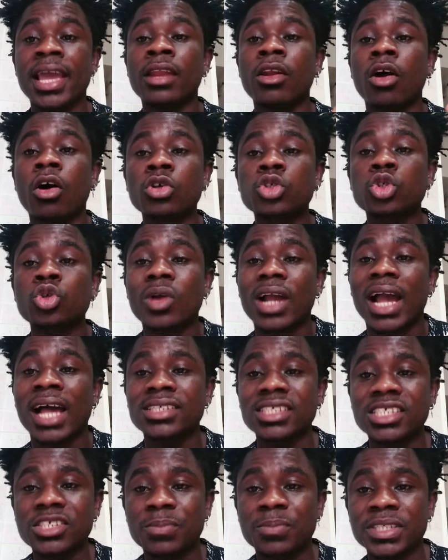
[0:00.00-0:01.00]
and also
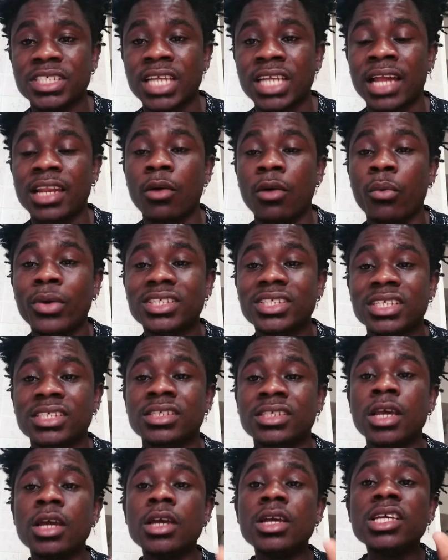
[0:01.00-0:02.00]
casi speciale which
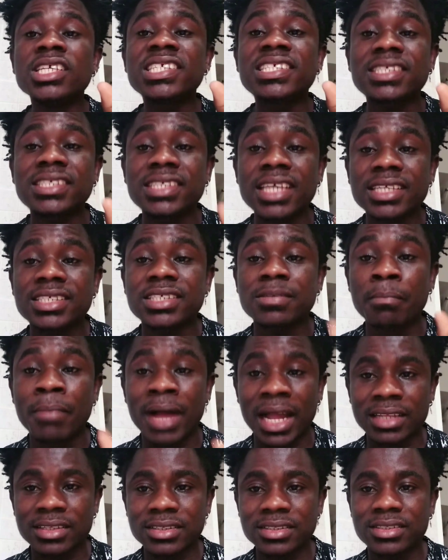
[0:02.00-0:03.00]
is 6
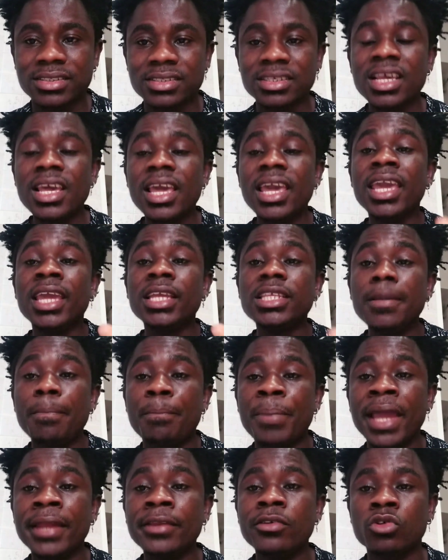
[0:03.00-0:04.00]
months. It
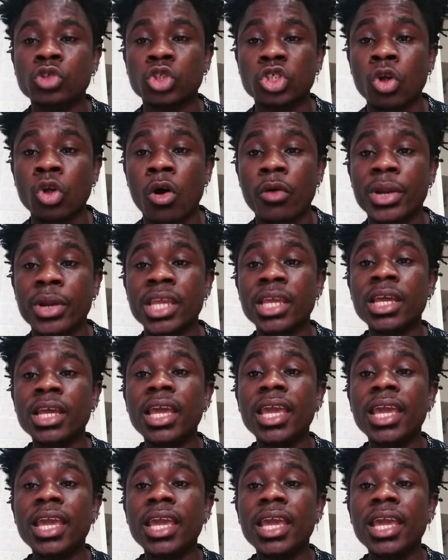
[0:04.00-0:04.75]
depends your story.